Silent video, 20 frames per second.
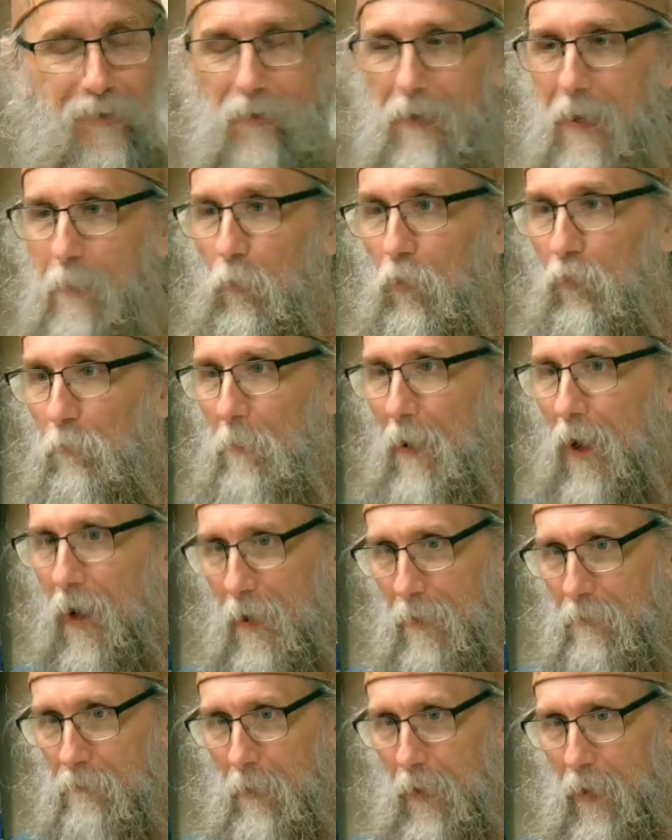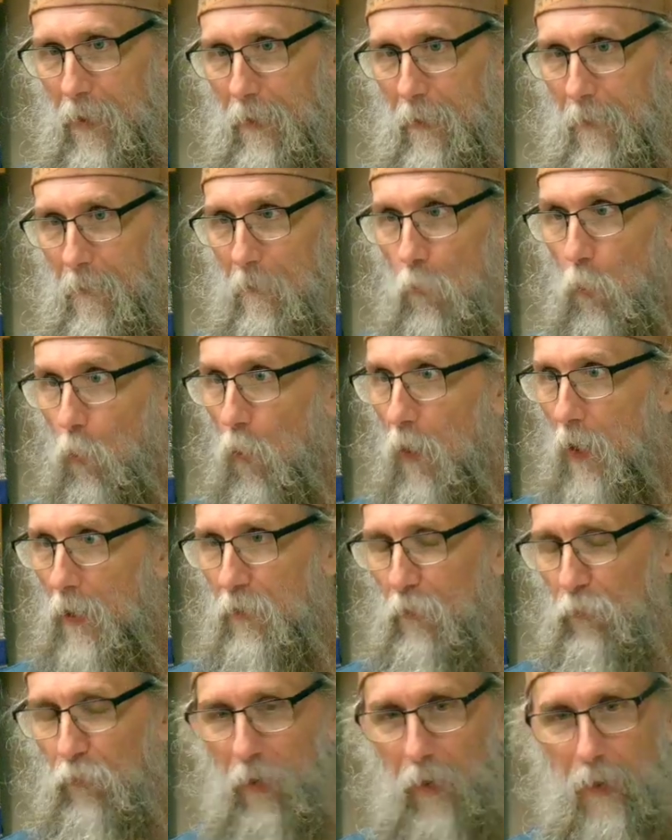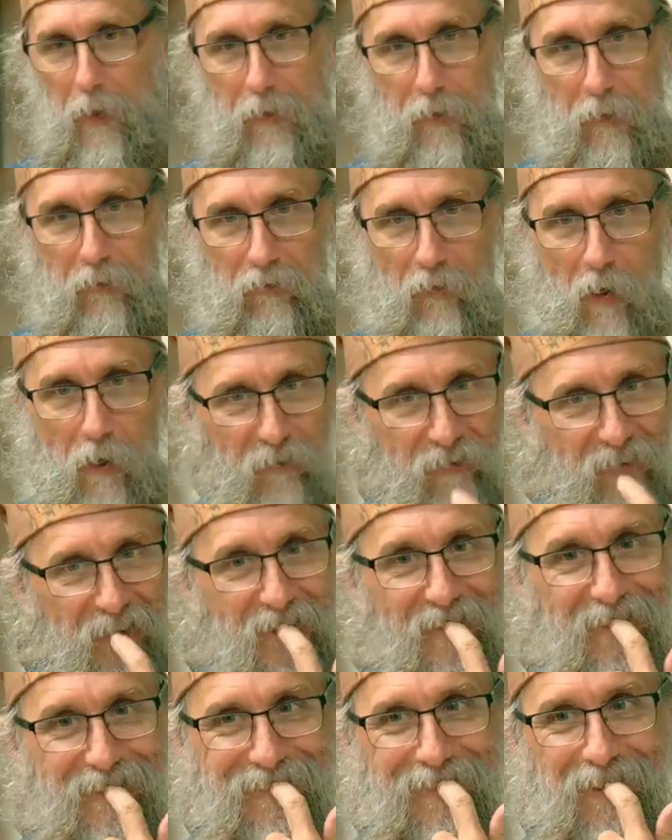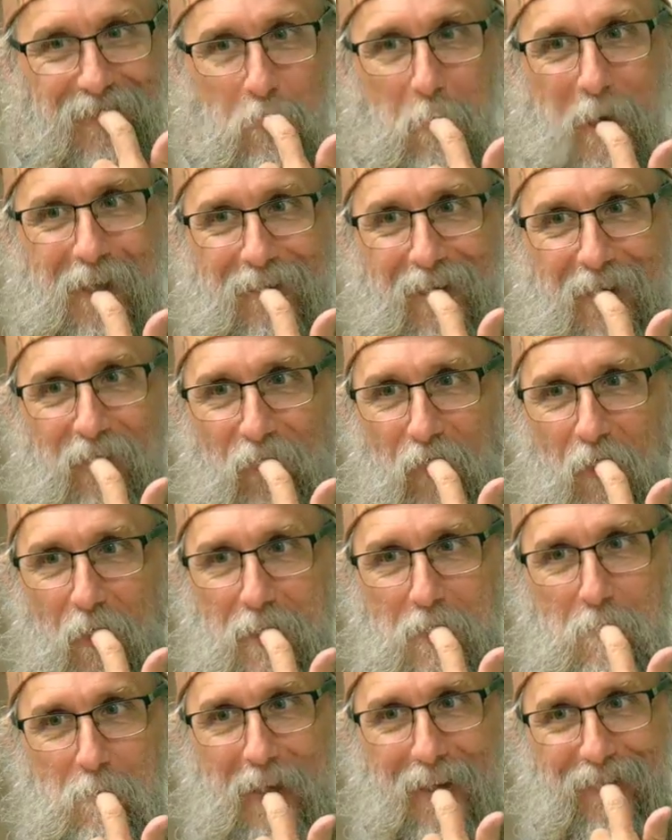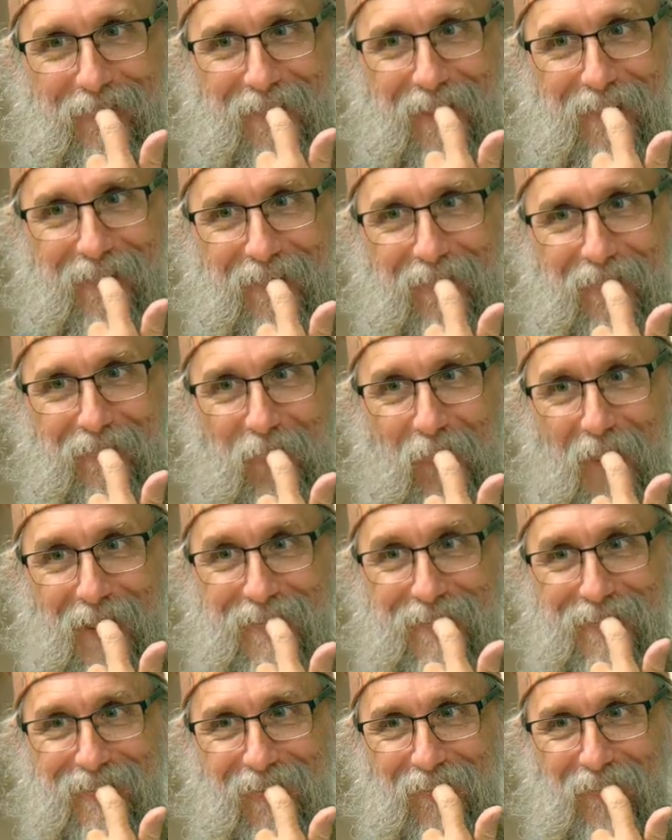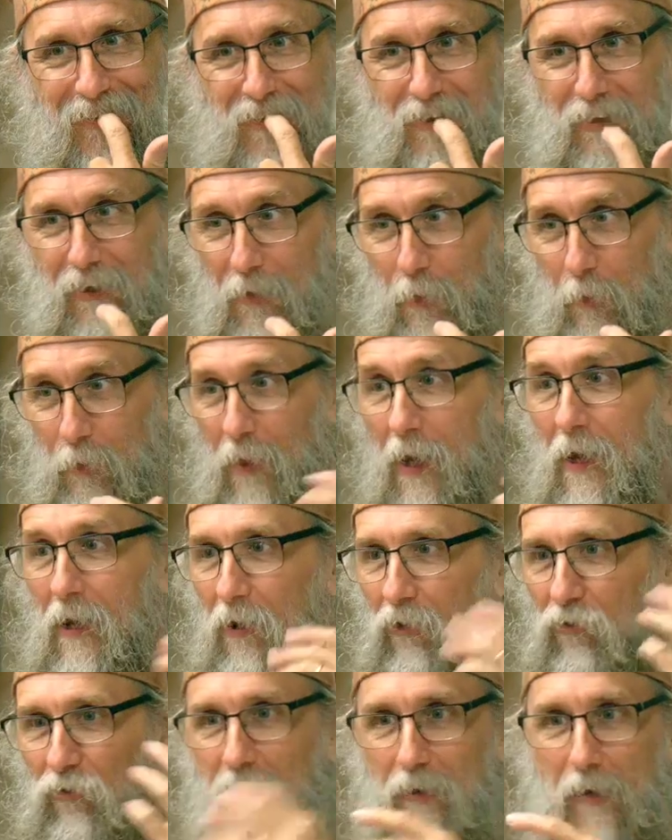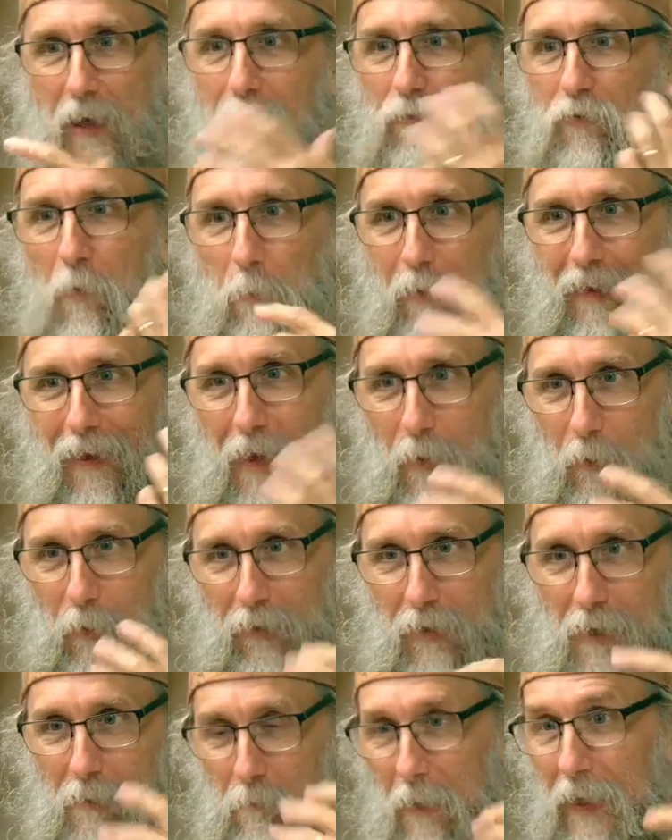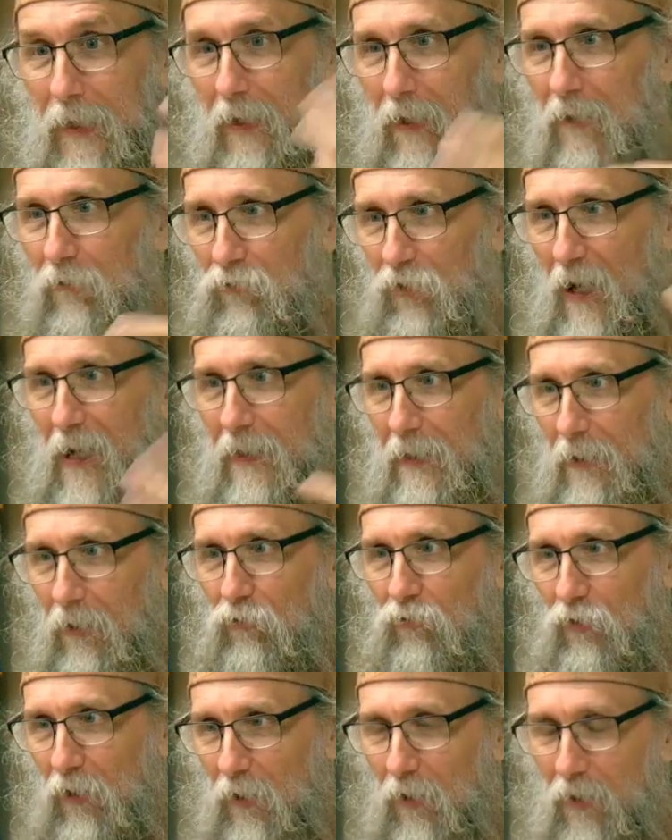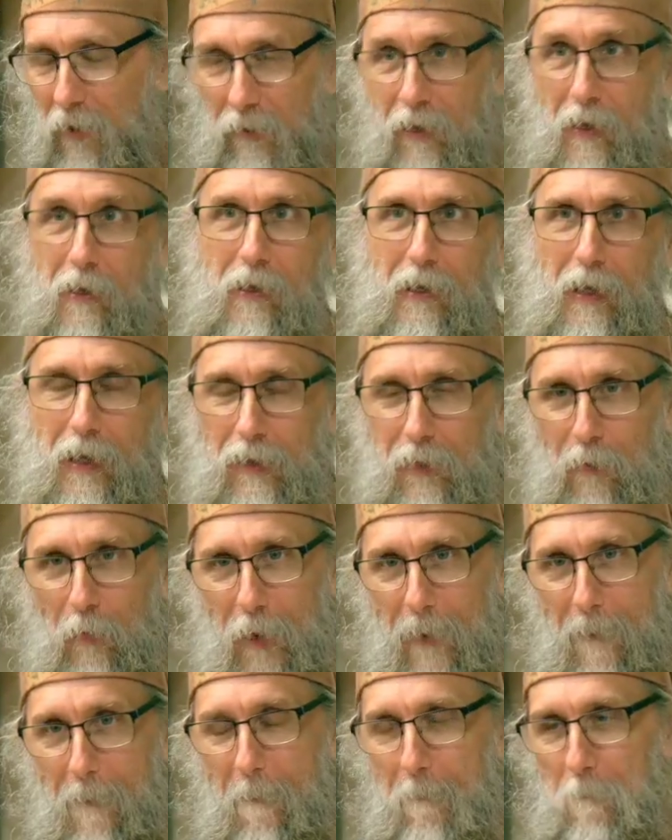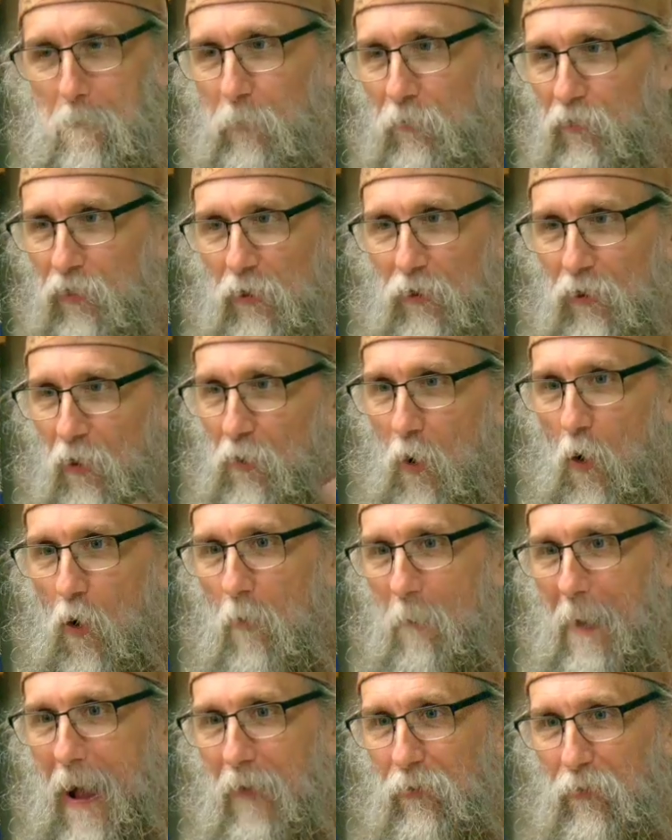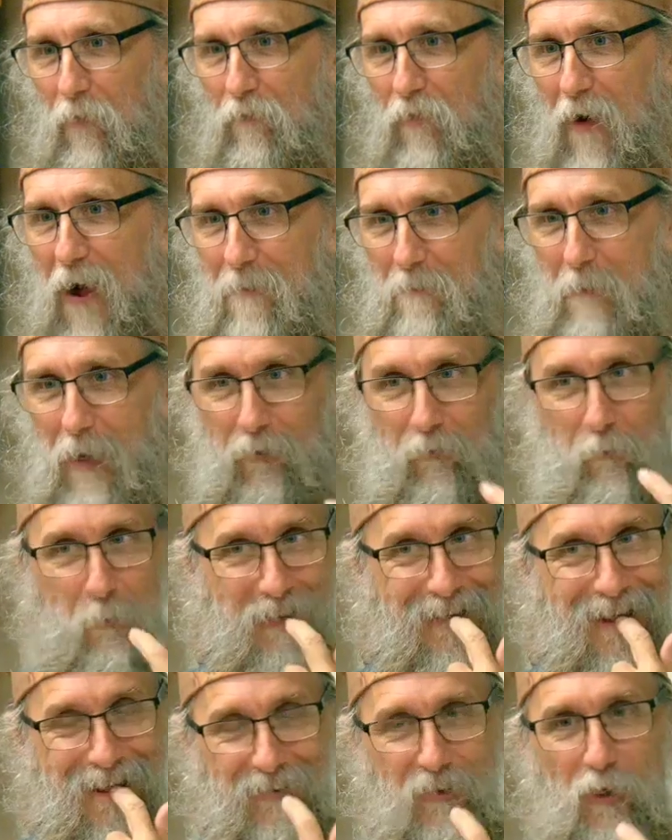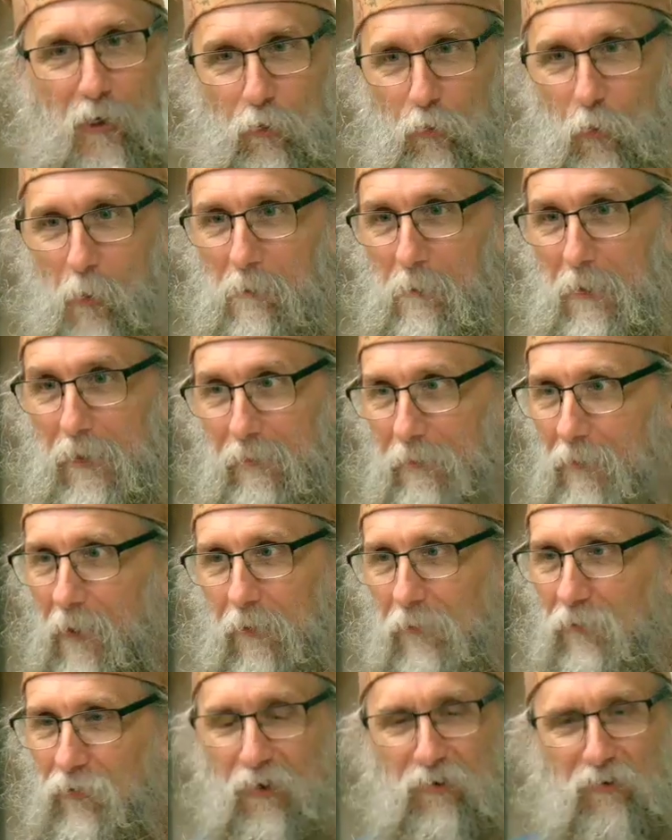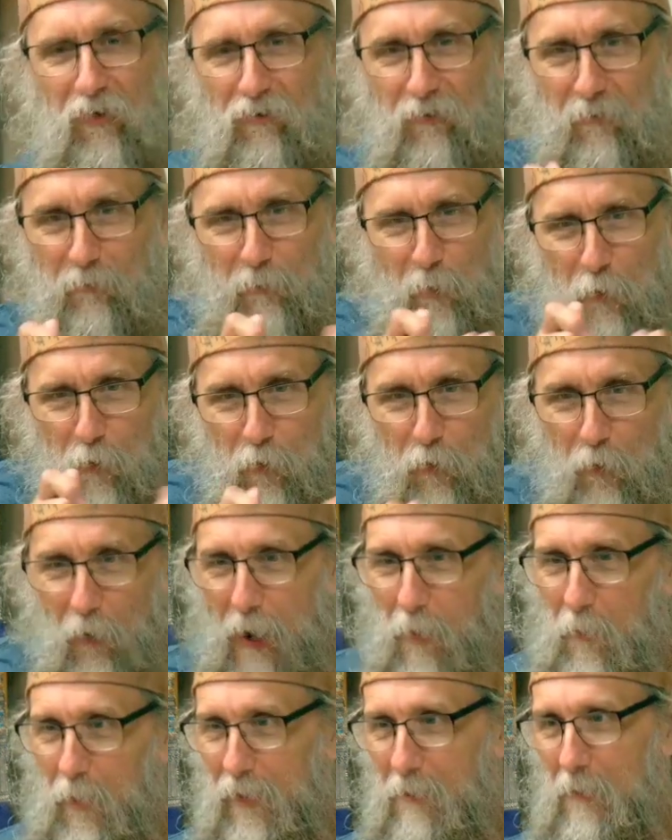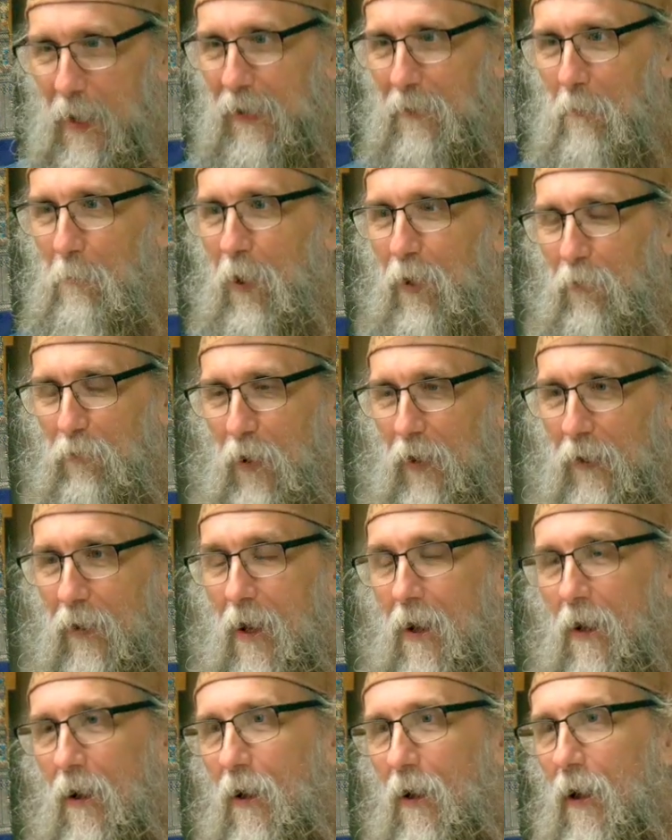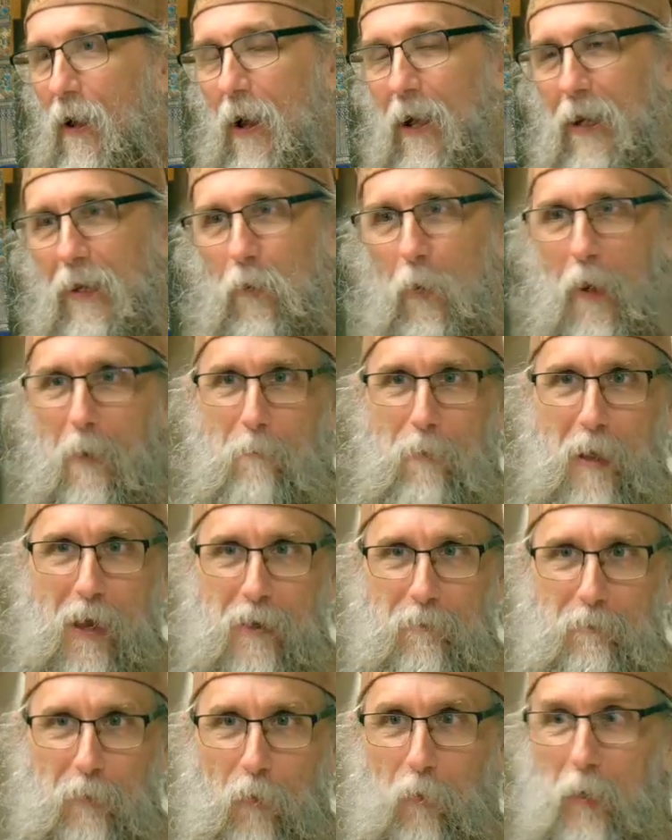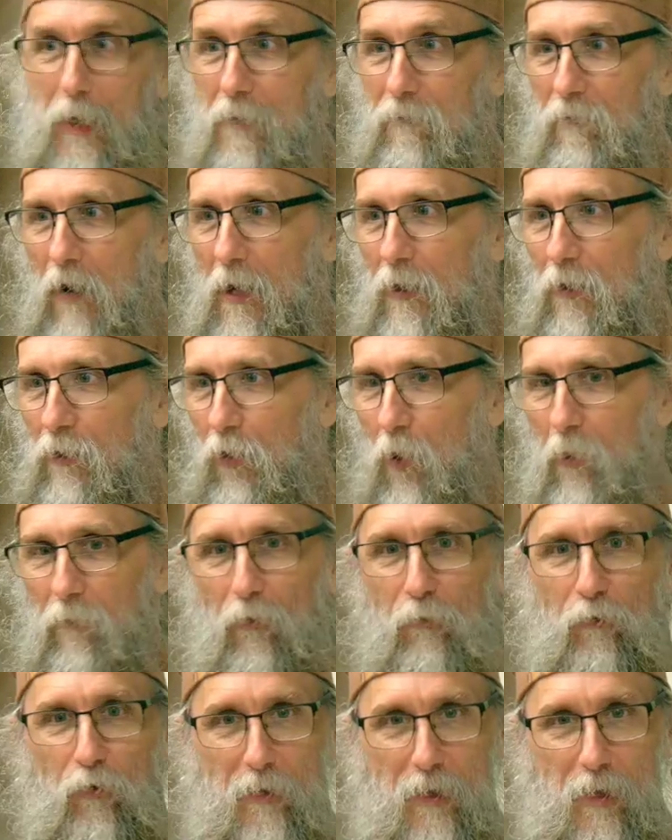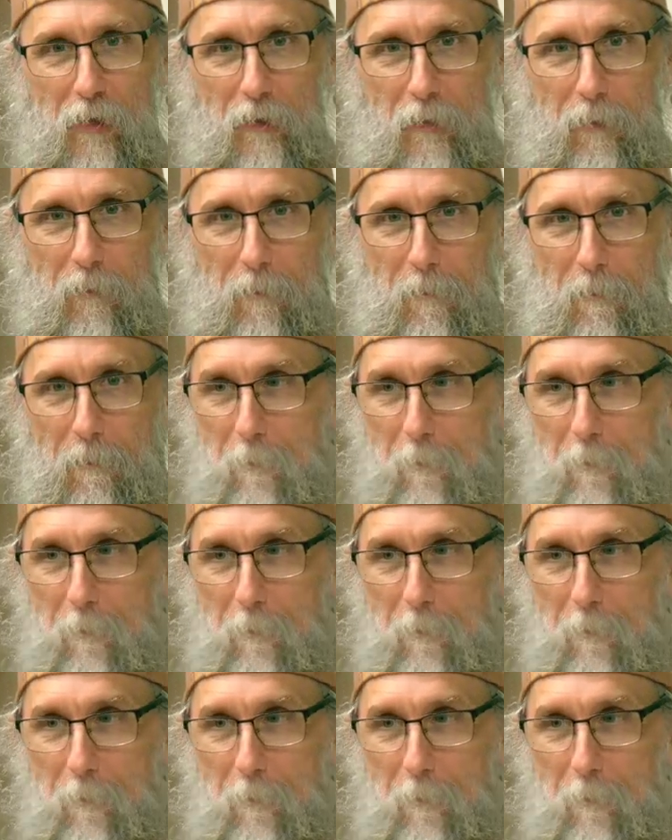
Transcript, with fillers: Her name was Padma. Wonderful lady. Uh, she used to spend like 40 minutes on this one silver tooth. She loved to play with it and make it as shiny as she could. Anyway, she'd do the whole mouth in five minutes, but that tooth would be, she just, ooh, I want to make it perfect. Anyway, Padma, we invited her over for dinner.